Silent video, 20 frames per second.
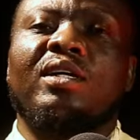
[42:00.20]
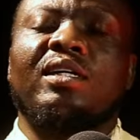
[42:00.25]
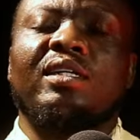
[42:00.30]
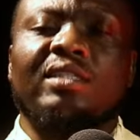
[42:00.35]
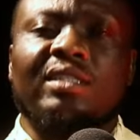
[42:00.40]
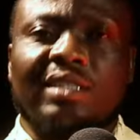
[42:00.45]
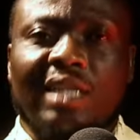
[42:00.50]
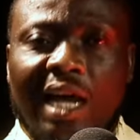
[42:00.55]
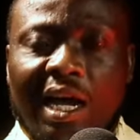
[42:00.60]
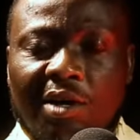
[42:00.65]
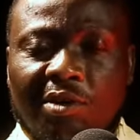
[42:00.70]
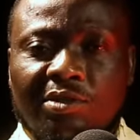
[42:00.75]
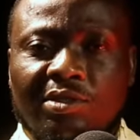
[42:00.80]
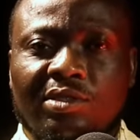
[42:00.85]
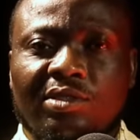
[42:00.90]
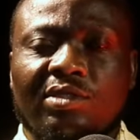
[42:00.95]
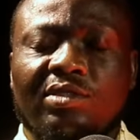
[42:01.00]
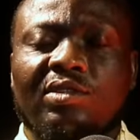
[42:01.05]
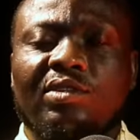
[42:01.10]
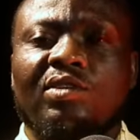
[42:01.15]
is out
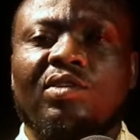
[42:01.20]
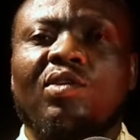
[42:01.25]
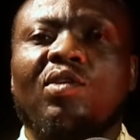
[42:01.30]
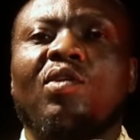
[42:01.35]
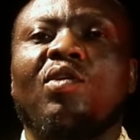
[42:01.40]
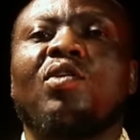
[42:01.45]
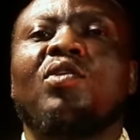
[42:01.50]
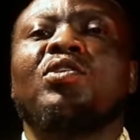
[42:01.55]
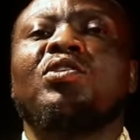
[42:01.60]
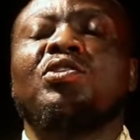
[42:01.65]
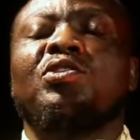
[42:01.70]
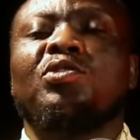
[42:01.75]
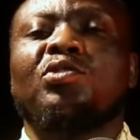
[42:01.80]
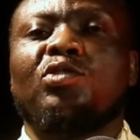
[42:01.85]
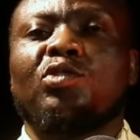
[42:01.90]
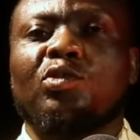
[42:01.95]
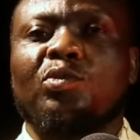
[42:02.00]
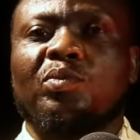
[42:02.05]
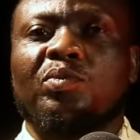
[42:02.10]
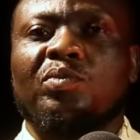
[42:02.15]
on
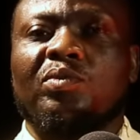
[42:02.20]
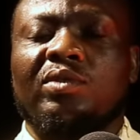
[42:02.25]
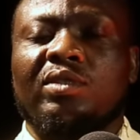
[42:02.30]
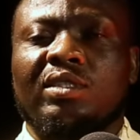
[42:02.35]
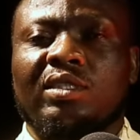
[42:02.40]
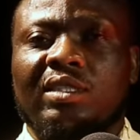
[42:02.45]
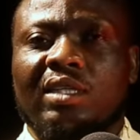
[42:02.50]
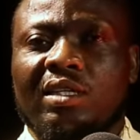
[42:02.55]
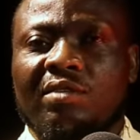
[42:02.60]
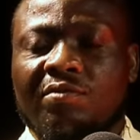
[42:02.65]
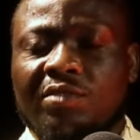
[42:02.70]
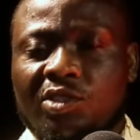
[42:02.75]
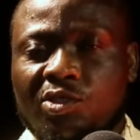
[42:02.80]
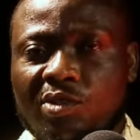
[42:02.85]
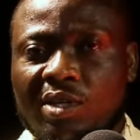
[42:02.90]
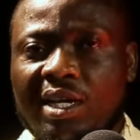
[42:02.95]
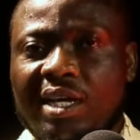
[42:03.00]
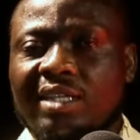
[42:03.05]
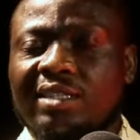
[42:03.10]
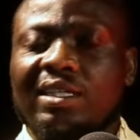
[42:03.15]
YouTube. It's a
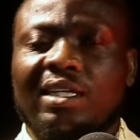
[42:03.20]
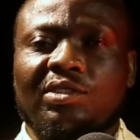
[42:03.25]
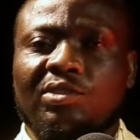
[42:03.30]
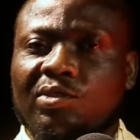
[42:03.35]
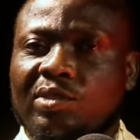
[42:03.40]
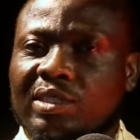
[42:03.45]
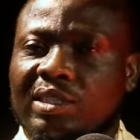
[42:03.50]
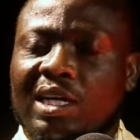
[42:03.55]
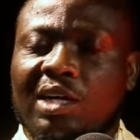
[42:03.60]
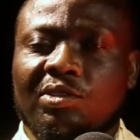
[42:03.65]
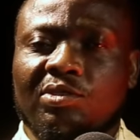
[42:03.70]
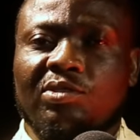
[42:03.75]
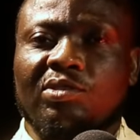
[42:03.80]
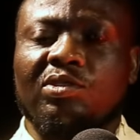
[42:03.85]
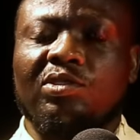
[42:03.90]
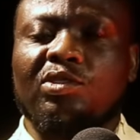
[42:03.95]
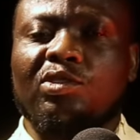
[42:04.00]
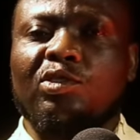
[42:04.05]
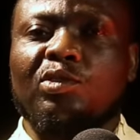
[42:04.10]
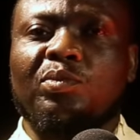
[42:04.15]
visualizer, so it's out
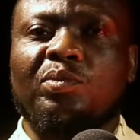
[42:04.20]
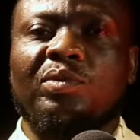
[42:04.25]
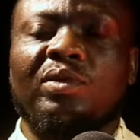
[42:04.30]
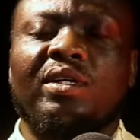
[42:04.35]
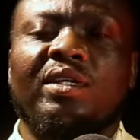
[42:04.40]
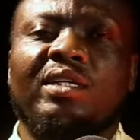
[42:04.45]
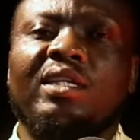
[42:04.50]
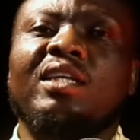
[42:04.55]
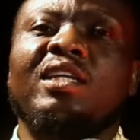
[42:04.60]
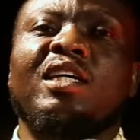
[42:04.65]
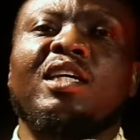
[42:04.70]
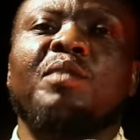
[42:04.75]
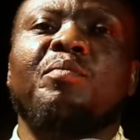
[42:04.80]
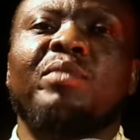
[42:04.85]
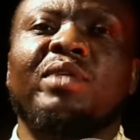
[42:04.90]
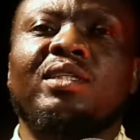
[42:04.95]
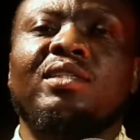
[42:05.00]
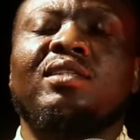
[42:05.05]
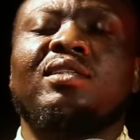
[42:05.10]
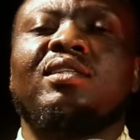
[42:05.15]
on YouTube. The
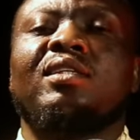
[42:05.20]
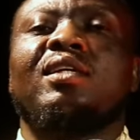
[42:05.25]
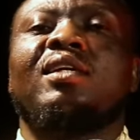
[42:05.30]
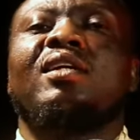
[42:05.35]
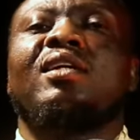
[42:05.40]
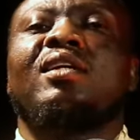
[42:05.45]
name is